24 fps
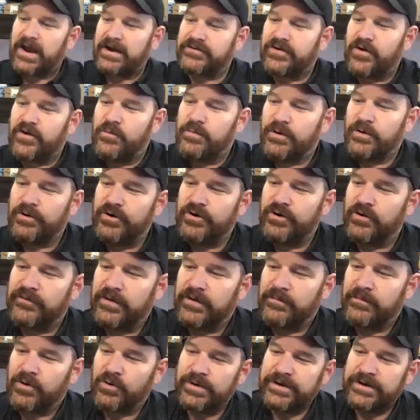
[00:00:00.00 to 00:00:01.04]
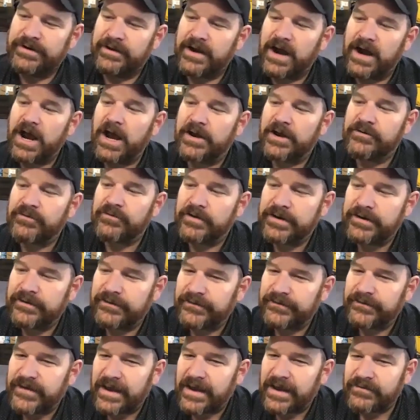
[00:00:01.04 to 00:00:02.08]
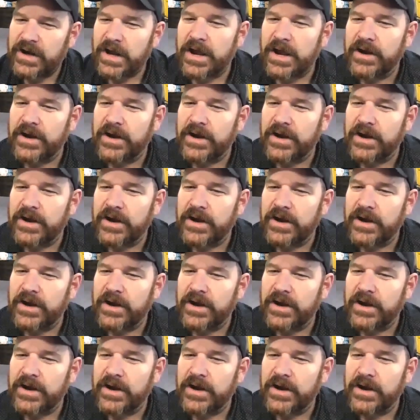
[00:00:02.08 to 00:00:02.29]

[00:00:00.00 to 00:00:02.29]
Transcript: October, November, we did 107,